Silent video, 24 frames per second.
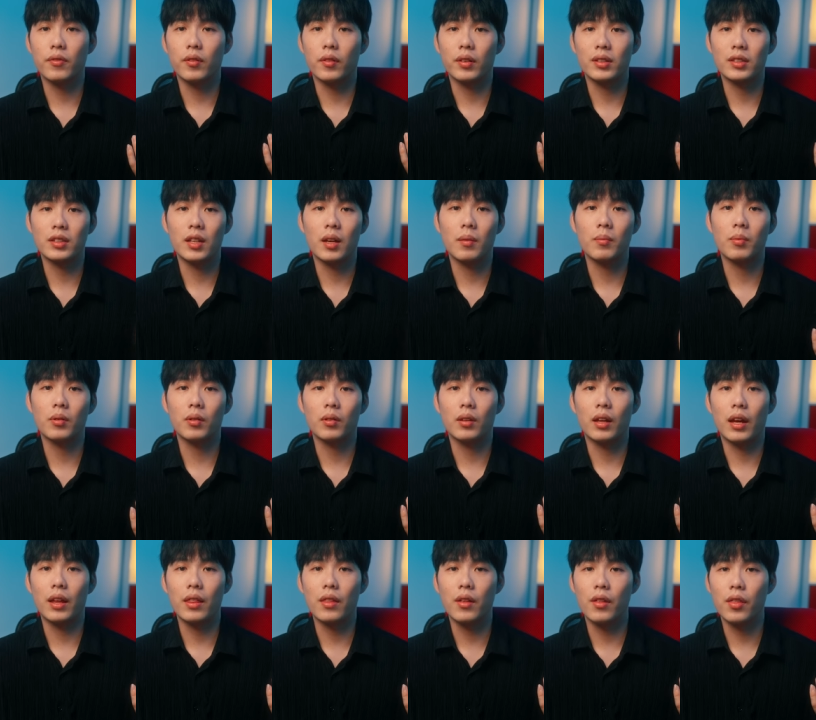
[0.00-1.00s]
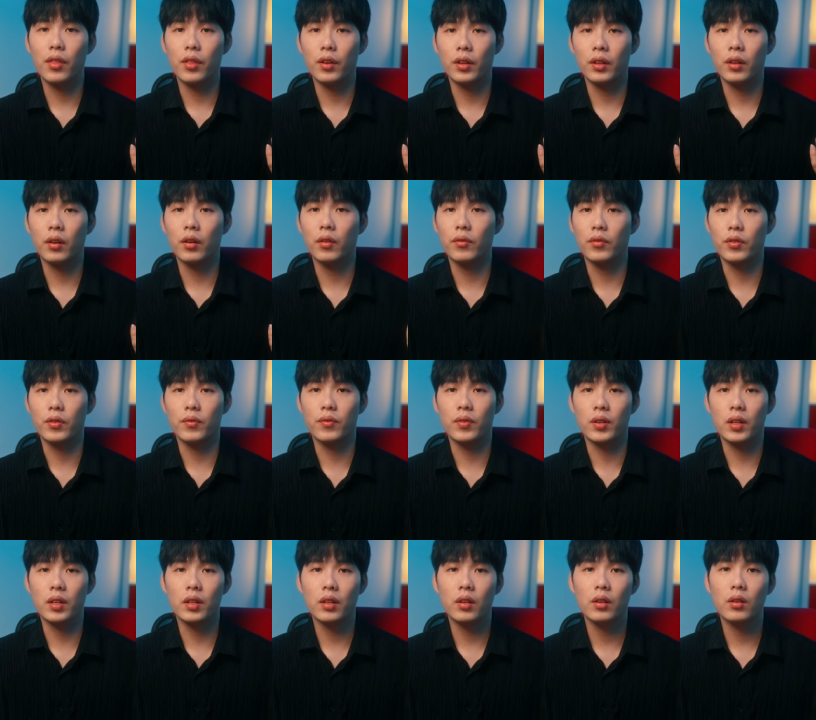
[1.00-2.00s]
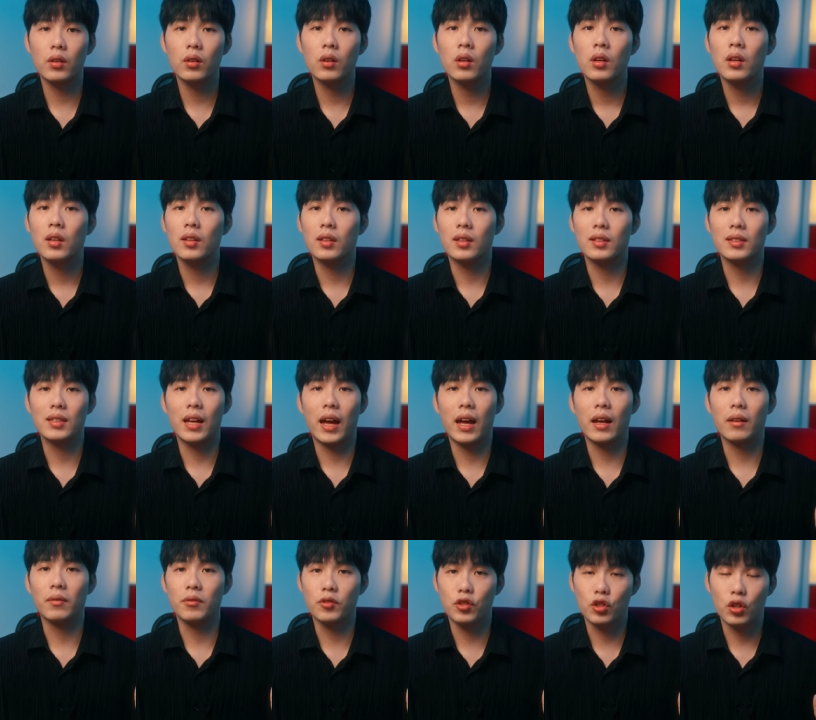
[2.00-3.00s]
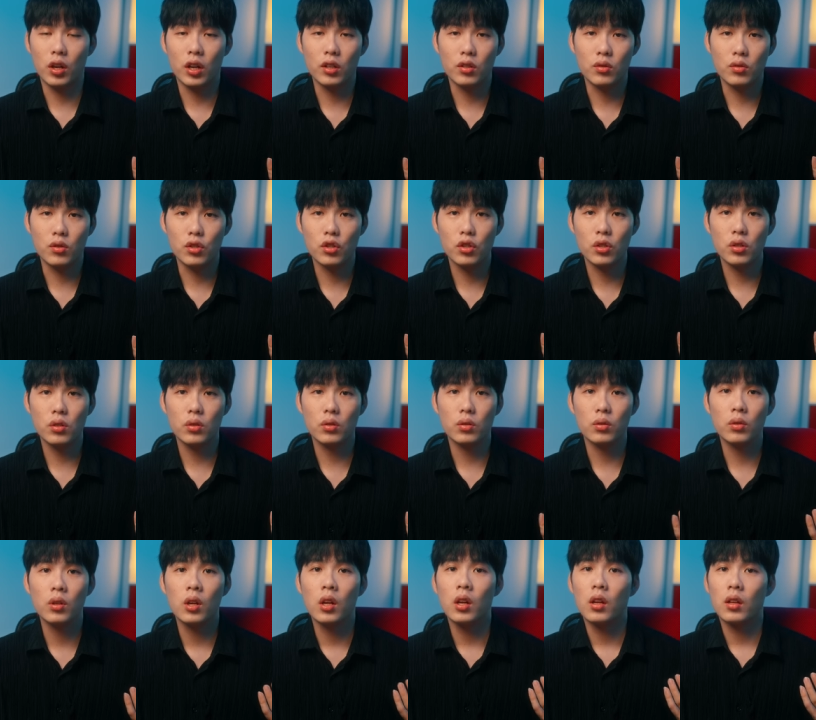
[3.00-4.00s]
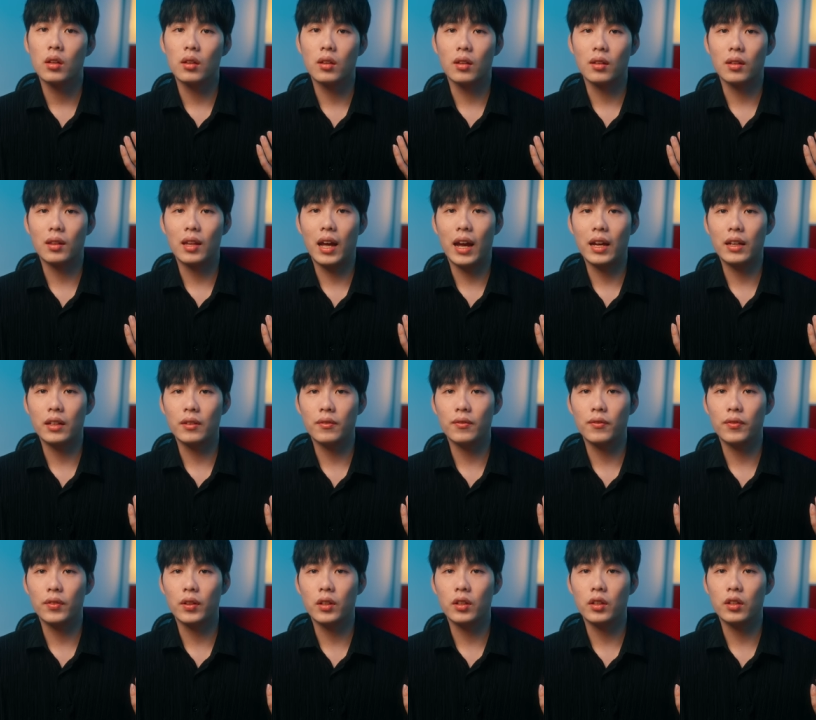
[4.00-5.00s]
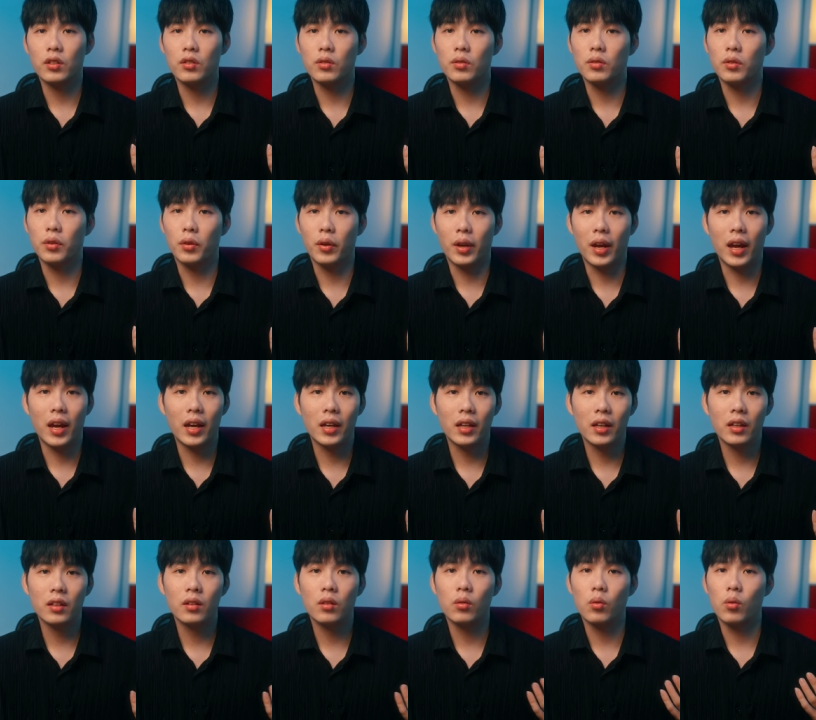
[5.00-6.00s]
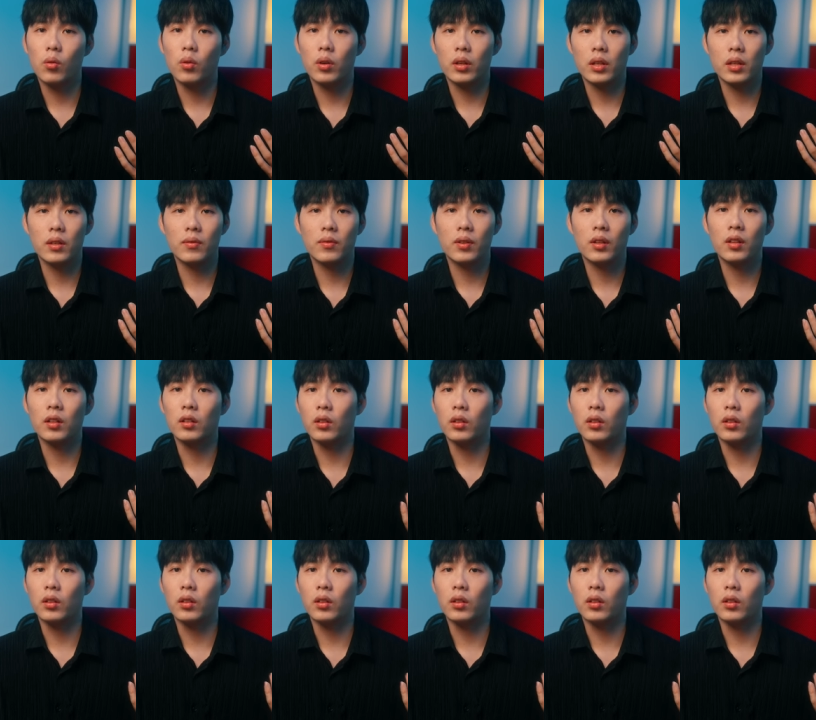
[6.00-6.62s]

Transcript: For example, like the theme of your video, the type of shot you shoot, the lighting feeling you created, or even the